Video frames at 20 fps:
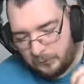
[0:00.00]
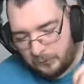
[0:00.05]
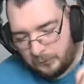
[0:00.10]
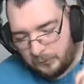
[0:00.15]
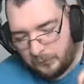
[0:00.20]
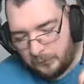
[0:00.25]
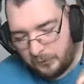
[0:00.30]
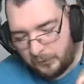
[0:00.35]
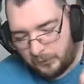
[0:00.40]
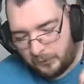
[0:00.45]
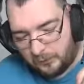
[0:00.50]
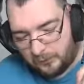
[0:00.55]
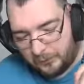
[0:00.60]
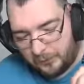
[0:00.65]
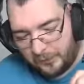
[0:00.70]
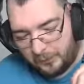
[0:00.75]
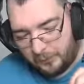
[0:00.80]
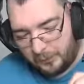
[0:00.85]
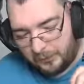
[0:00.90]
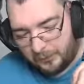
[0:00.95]
Oh,
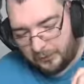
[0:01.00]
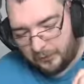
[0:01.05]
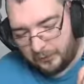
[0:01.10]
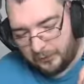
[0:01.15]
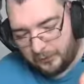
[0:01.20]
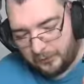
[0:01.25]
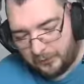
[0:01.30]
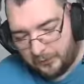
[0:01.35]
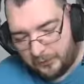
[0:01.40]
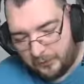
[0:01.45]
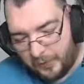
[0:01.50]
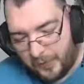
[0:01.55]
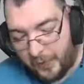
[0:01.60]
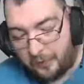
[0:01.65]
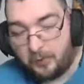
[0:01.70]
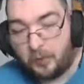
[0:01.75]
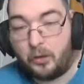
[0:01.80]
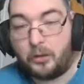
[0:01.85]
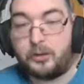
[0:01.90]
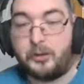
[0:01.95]
damn it. I have
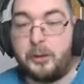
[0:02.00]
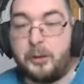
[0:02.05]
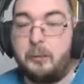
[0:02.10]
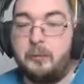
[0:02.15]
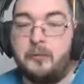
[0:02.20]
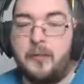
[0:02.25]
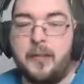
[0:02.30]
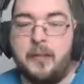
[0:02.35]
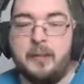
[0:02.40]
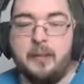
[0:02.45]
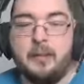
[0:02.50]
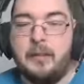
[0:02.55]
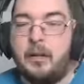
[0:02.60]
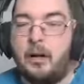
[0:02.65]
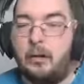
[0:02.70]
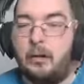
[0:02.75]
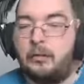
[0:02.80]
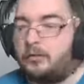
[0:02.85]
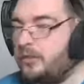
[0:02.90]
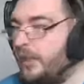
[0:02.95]
got a drink with it
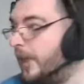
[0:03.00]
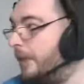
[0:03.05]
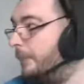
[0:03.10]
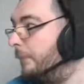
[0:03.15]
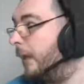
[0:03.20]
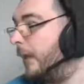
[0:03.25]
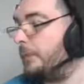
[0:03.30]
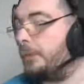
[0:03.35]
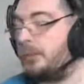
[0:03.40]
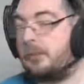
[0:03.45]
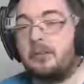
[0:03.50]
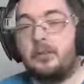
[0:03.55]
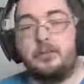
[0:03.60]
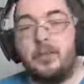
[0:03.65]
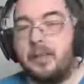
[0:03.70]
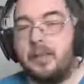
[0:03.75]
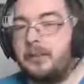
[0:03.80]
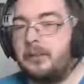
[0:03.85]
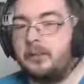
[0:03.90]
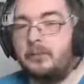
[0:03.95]
on standby because
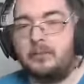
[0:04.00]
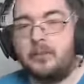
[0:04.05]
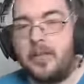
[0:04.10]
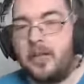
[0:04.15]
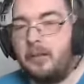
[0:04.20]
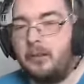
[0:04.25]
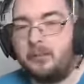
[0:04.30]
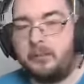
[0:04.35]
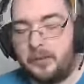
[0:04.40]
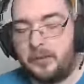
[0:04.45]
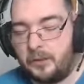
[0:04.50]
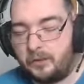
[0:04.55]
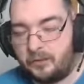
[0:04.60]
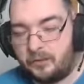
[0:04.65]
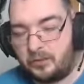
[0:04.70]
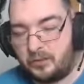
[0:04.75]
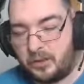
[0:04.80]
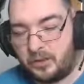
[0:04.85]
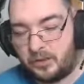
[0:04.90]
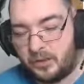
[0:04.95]
I can tell that this
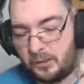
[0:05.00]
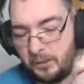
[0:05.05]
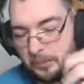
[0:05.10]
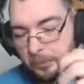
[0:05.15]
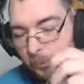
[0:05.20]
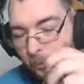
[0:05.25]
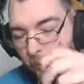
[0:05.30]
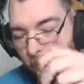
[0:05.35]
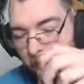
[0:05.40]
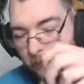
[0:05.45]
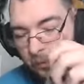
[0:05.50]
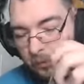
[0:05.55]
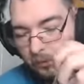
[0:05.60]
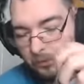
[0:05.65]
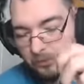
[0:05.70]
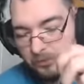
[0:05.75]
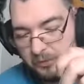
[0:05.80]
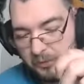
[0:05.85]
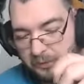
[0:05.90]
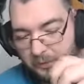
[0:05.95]
is just going to be boiling hot or
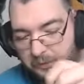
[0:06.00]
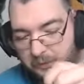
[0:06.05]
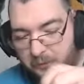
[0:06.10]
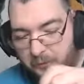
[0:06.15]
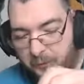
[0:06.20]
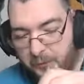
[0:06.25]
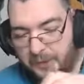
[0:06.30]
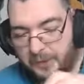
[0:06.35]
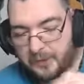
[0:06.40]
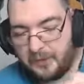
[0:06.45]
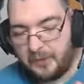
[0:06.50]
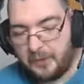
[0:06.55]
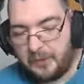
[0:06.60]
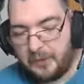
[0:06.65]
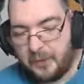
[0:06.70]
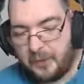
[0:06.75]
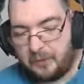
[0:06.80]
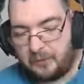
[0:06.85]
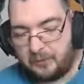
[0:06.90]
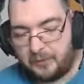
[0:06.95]
something, you know what I mean?
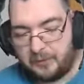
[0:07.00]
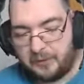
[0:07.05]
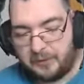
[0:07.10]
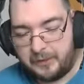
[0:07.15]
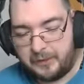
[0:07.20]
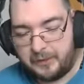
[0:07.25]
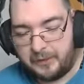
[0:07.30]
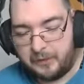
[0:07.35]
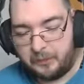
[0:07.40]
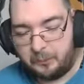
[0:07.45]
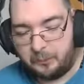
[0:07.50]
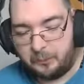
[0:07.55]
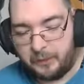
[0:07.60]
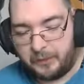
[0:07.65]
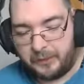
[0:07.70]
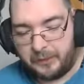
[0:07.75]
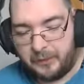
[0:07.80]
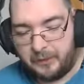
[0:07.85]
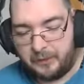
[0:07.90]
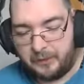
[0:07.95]
And I'm going to need to
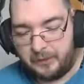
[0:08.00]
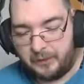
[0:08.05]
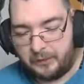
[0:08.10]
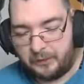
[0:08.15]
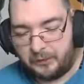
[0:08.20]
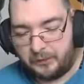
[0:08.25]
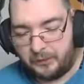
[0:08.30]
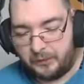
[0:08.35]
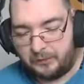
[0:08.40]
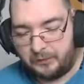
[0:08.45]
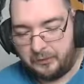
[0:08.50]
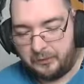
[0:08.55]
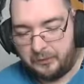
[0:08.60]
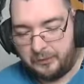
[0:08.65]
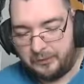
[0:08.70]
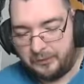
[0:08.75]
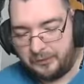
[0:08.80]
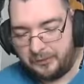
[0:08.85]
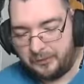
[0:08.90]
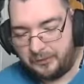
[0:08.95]
break out and get a drink.
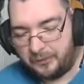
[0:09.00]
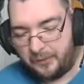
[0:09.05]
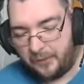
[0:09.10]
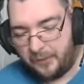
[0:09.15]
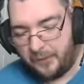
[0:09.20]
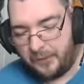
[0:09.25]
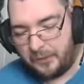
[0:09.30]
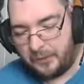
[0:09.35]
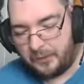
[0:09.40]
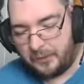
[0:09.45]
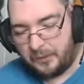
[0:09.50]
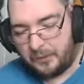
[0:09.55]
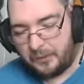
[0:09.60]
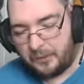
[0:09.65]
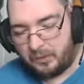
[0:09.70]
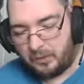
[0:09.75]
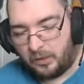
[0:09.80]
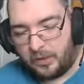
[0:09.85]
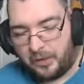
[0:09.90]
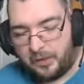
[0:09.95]

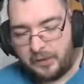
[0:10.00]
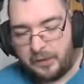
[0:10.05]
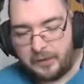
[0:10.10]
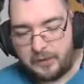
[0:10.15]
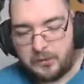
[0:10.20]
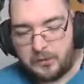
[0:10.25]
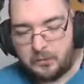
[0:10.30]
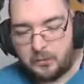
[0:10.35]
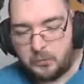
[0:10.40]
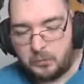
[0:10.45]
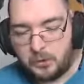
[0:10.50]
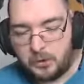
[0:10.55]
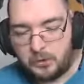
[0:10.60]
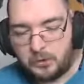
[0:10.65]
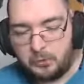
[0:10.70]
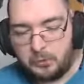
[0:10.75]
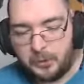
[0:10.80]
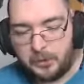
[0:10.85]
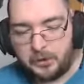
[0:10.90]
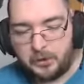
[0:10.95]
So I didn't let it cool too
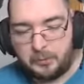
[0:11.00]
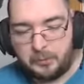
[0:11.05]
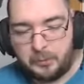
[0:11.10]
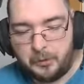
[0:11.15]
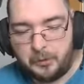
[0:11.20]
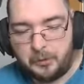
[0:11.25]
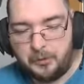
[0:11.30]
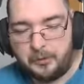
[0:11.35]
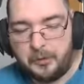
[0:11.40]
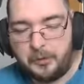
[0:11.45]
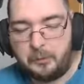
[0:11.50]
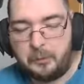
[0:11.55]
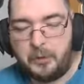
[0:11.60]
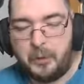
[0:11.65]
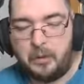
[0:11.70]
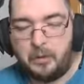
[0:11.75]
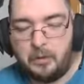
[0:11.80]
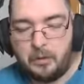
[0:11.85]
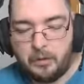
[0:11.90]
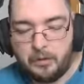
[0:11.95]
much, but here we
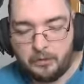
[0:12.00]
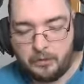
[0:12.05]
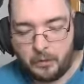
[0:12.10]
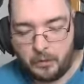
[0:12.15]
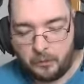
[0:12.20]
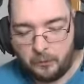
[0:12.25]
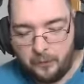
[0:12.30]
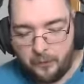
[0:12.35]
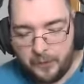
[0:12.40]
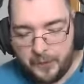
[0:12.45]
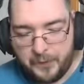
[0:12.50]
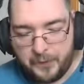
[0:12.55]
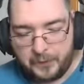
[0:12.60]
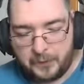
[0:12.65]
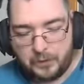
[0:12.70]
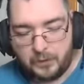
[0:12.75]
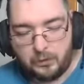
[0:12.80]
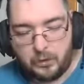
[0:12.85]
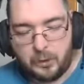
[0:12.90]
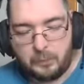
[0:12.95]
go. So, I'm going
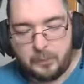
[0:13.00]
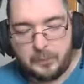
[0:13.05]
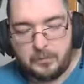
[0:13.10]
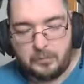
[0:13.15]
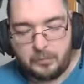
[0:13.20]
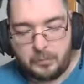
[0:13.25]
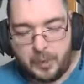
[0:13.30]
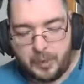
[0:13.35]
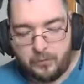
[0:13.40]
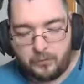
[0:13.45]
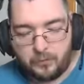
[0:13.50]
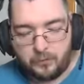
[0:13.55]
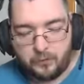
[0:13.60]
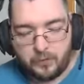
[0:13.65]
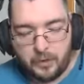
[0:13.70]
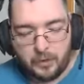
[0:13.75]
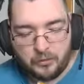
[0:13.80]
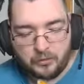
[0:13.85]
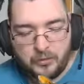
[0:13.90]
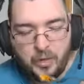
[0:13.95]
to try a piece of pasta
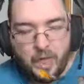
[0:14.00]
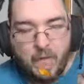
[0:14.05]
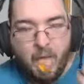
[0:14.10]
first.